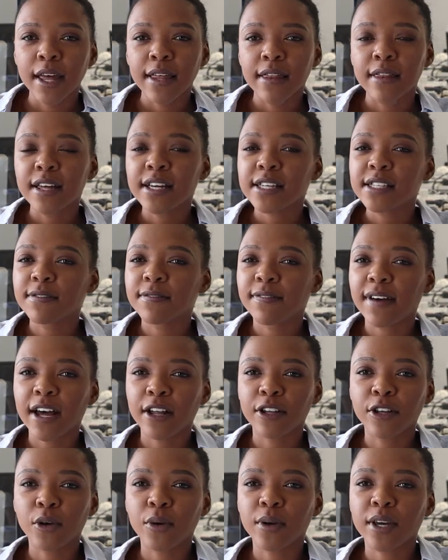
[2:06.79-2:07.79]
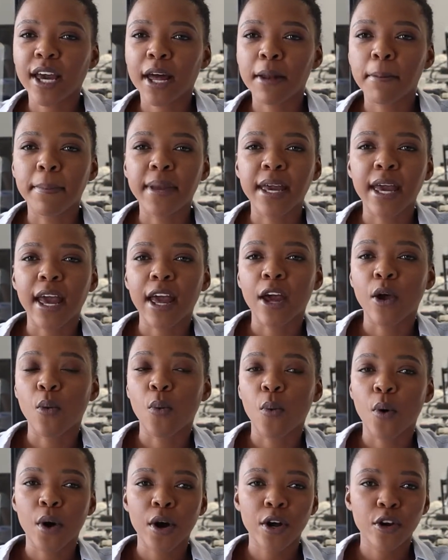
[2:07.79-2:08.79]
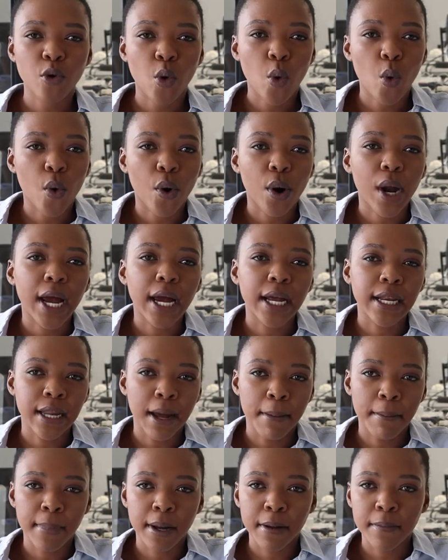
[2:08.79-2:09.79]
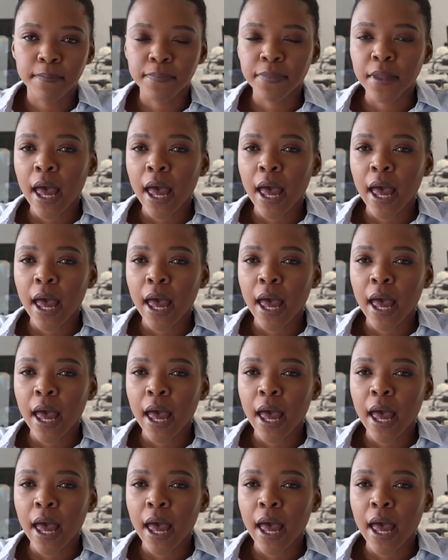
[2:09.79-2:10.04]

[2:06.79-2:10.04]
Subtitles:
This value can be a word or a number.